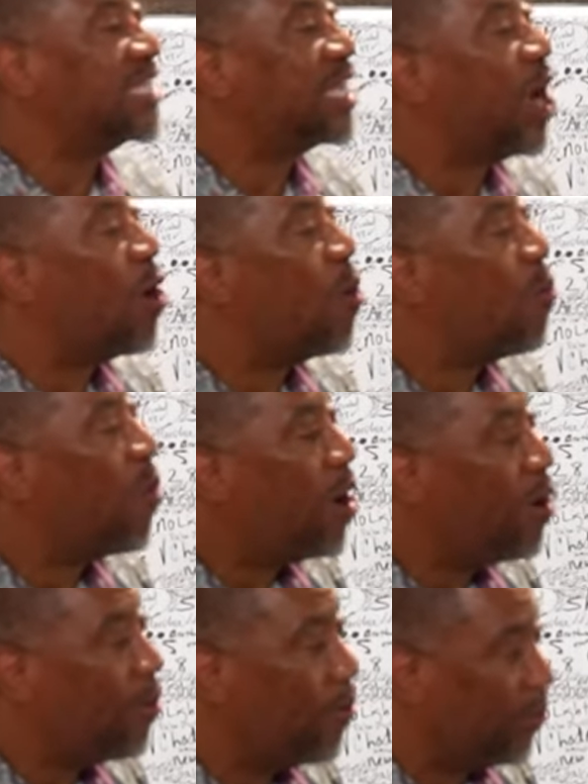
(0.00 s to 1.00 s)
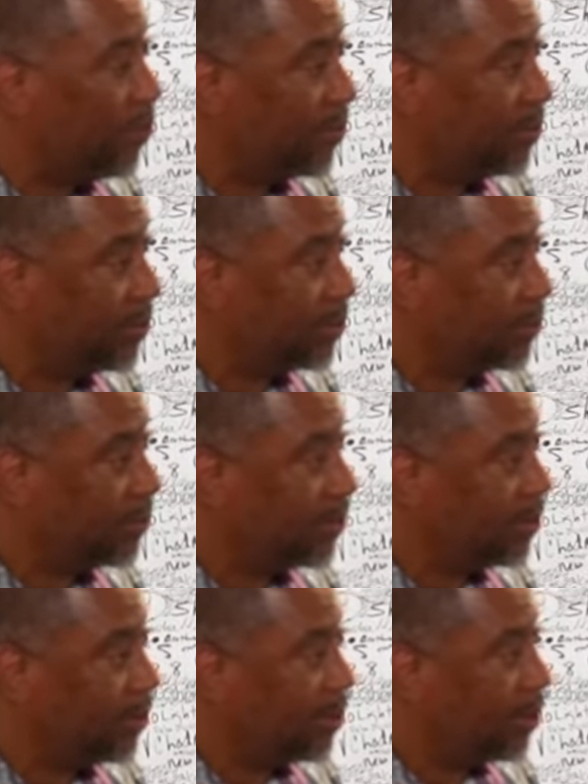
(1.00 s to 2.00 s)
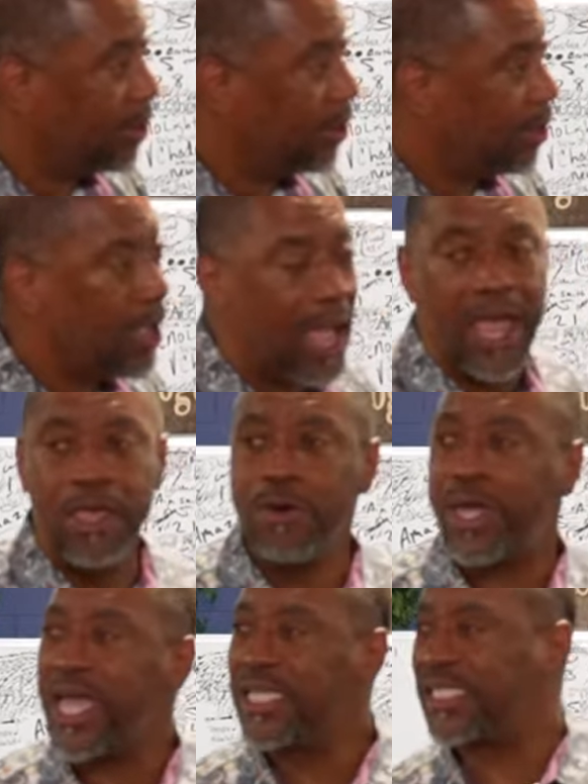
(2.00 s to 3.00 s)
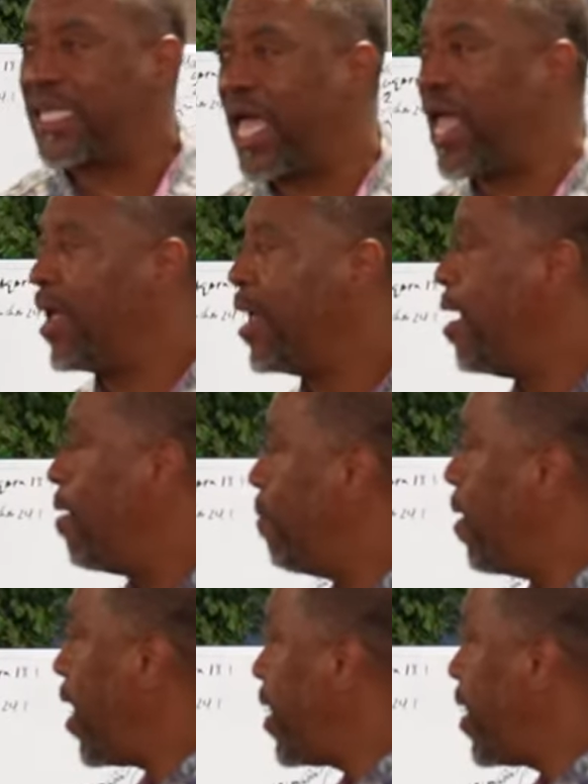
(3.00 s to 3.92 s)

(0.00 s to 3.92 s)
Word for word: own word. And you keep saying, why he